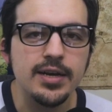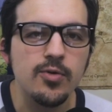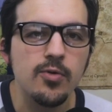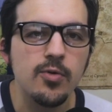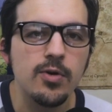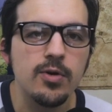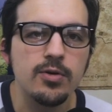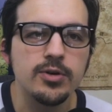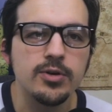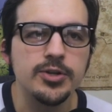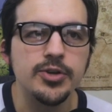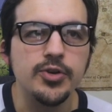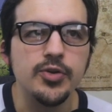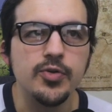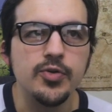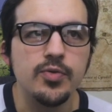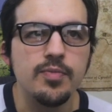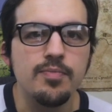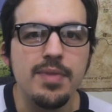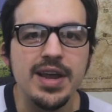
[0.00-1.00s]
order
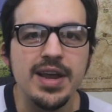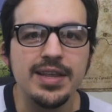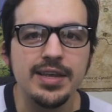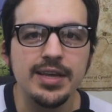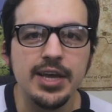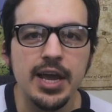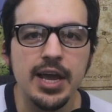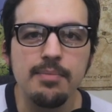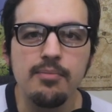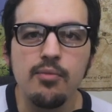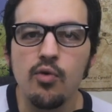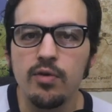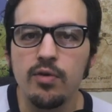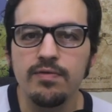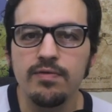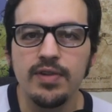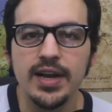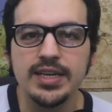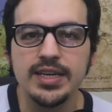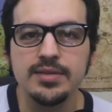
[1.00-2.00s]
to make the game more
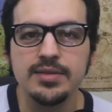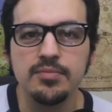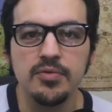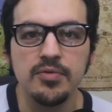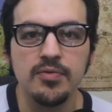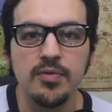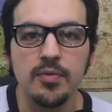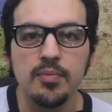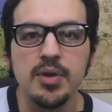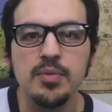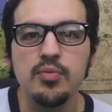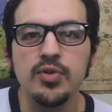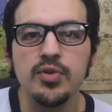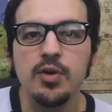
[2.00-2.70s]
flexible for people